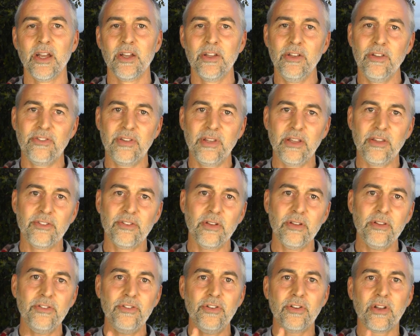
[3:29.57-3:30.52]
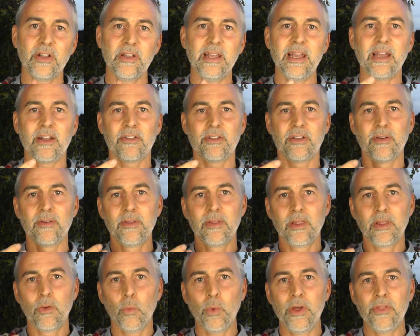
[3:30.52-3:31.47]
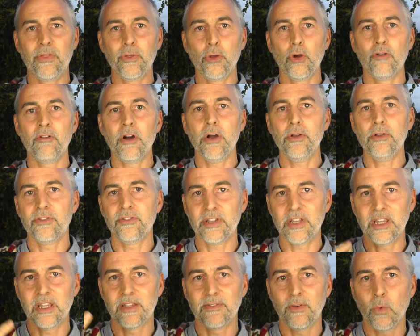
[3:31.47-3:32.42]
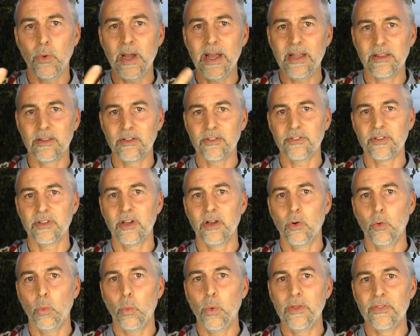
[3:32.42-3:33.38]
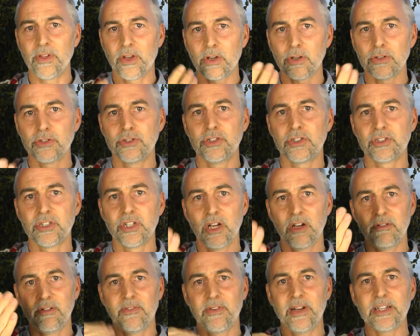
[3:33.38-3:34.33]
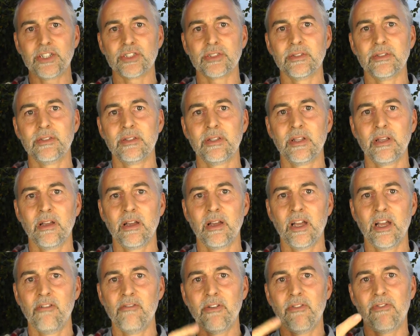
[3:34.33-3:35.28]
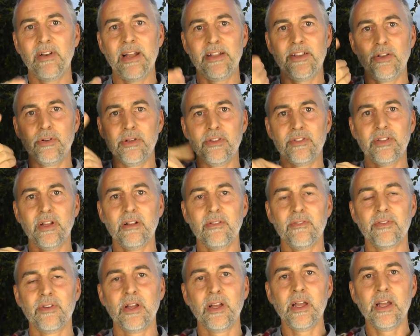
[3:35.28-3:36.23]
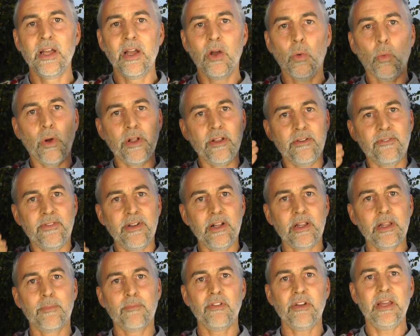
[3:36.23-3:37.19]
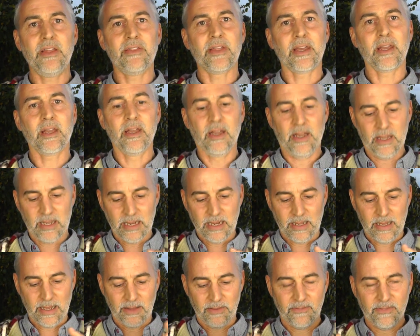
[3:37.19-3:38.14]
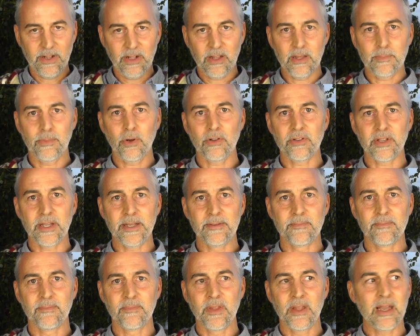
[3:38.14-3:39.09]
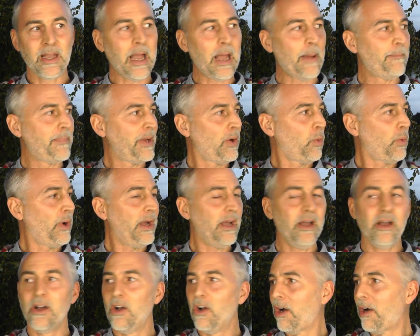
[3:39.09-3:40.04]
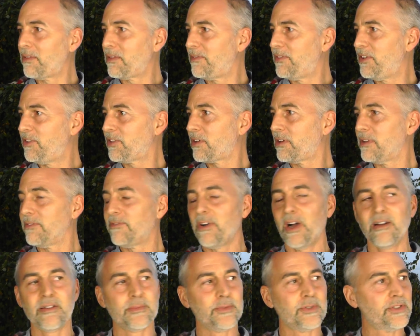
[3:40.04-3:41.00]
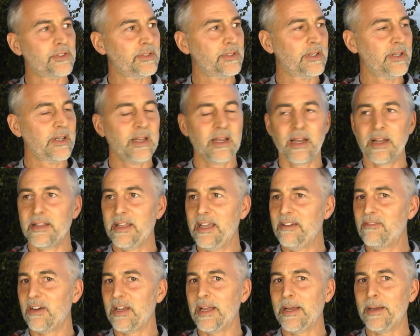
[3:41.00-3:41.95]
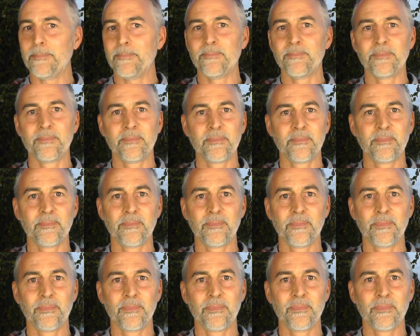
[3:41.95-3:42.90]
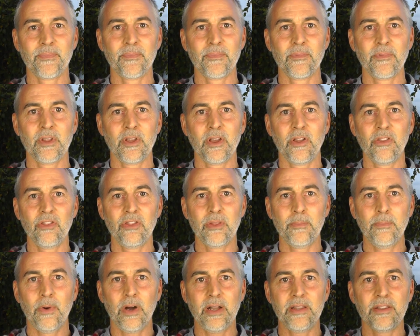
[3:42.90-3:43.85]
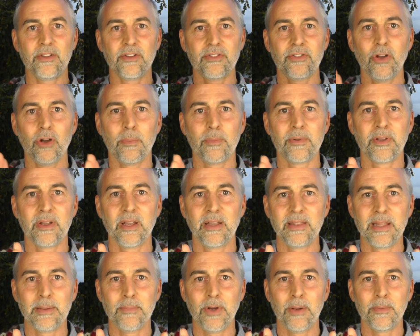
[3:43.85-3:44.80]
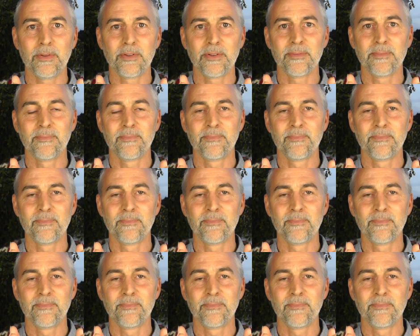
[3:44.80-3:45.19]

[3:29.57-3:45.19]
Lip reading: You see, as soon as you connect with your own sense of awareness, with the conscious reflecting on itself, when you feel the breathing and feel the body and be aware of the physical environment, and here I am, the mind has stopped in that moment.